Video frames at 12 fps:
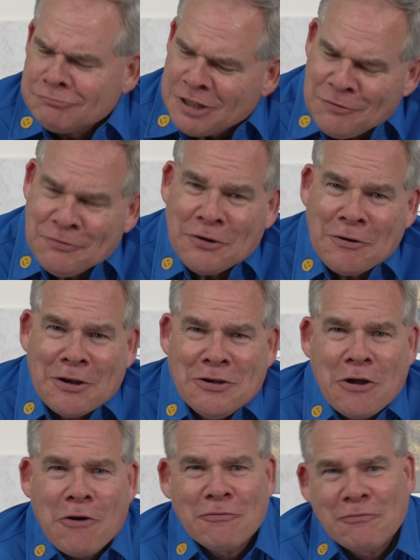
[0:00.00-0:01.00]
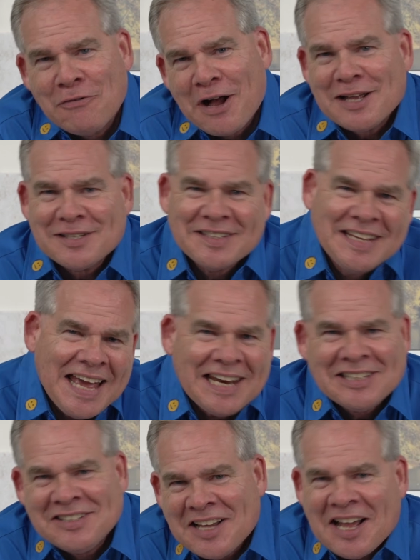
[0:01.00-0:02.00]
If you're a no fuss, get it
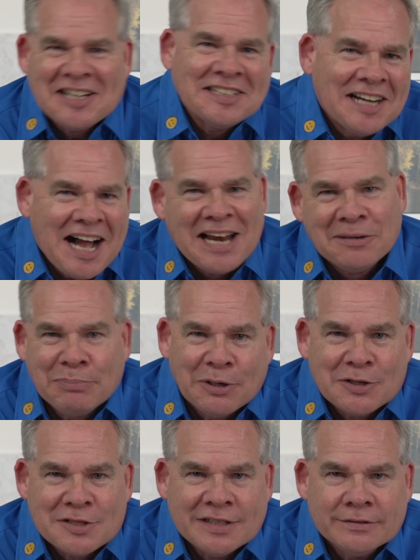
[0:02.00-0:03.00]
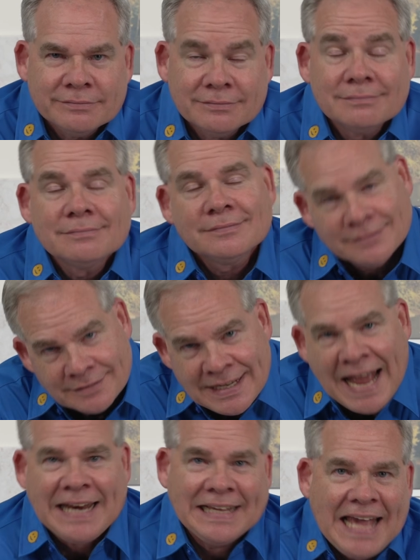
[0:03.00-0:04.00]
done kind of person,
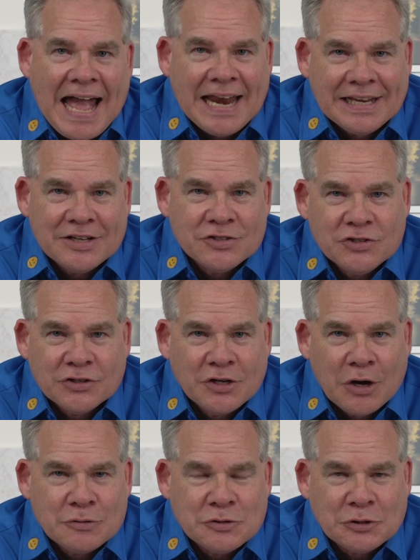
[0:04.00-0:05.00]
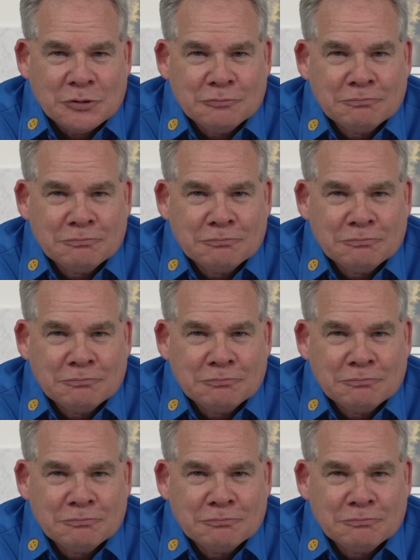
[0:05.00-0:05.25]
Daddy Caddy is your go-to.